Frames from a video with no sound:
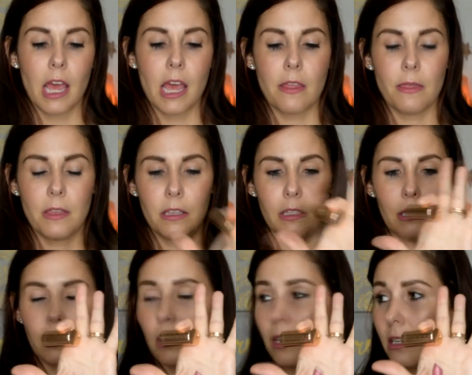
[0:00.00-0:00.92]
And
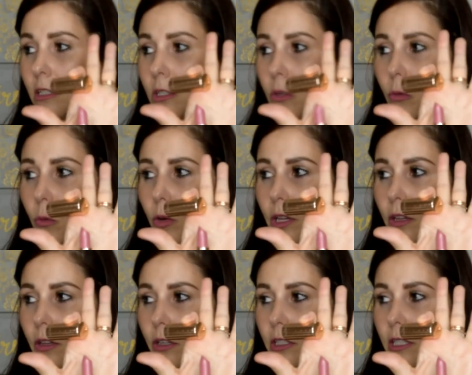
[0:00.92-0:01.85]
this is what
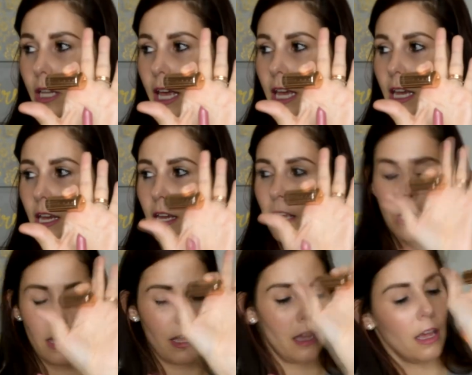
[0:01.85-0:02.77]
it looks like.
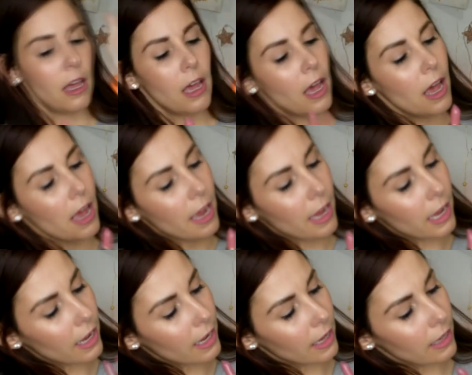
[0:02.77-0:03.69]

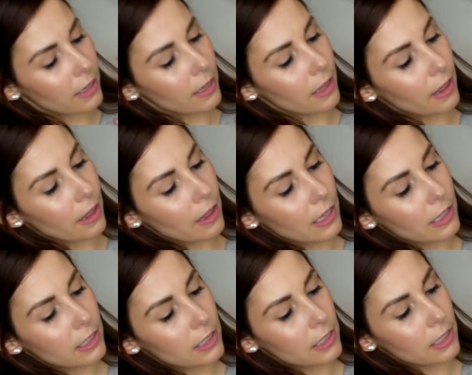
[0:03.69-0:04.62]
And
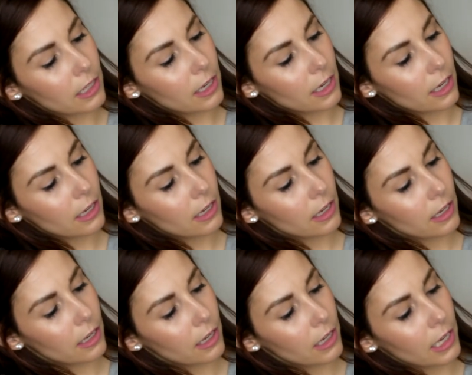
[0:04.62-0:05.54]
this
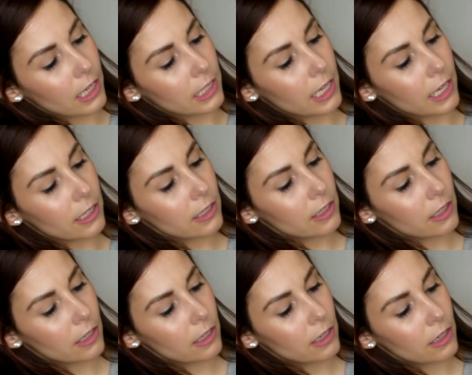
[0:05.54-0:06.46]
is it.
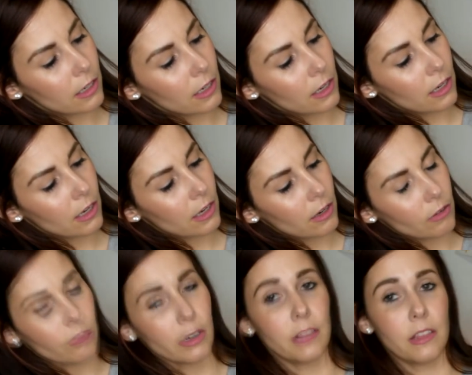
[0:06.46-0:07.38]

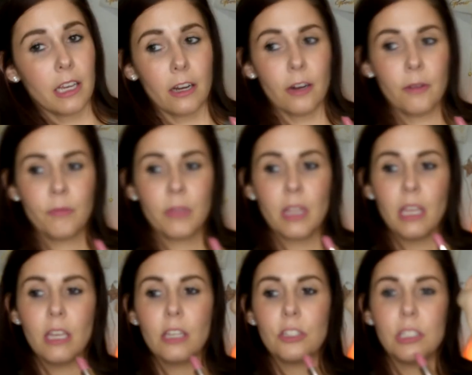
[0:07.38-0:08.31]
Right there.
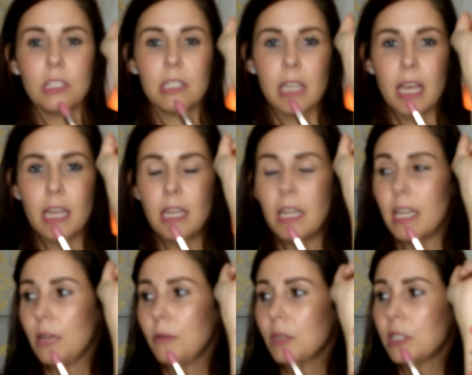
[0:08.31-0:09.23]
She said
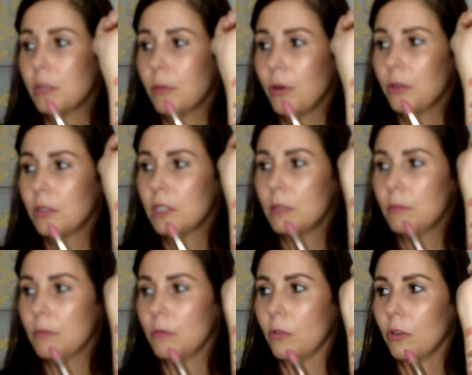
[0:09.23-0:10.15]
it was supposed to...
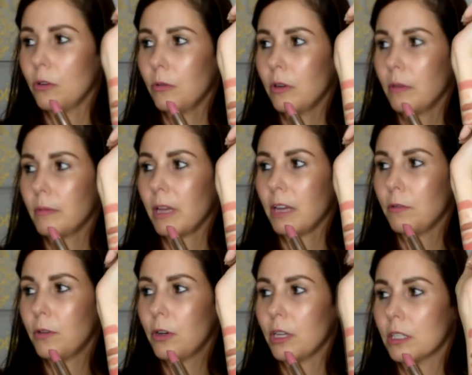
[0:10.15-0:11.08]
Whoa, I'm out of
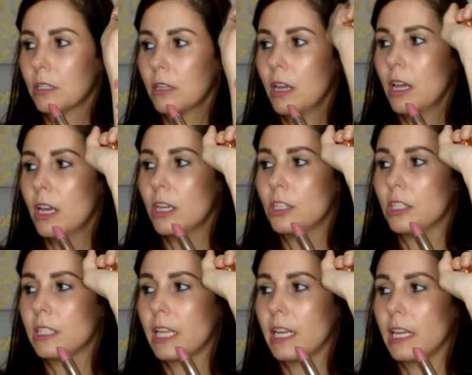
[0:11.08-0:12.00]
focus. She
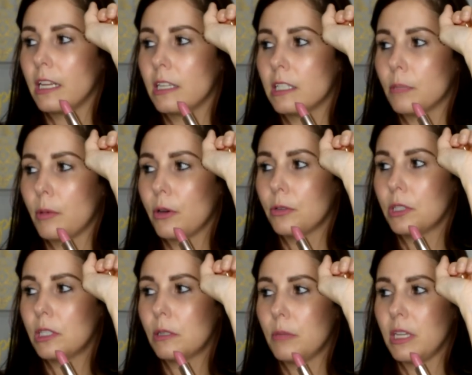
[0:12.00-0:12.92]
said it is
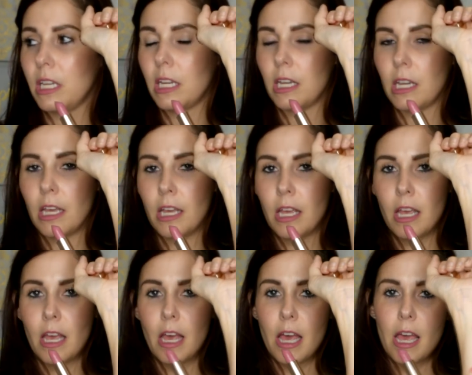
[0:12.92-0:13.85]
supposed to be
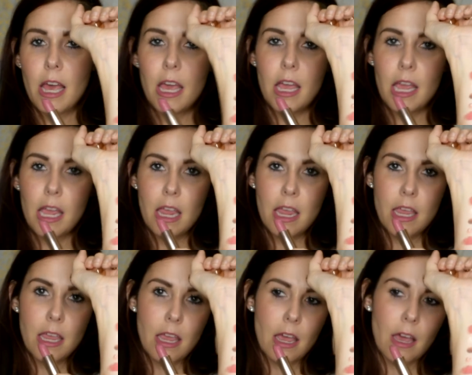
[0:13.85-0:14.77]

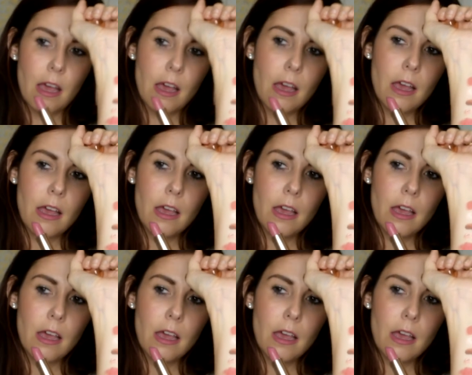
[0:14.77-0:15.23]
a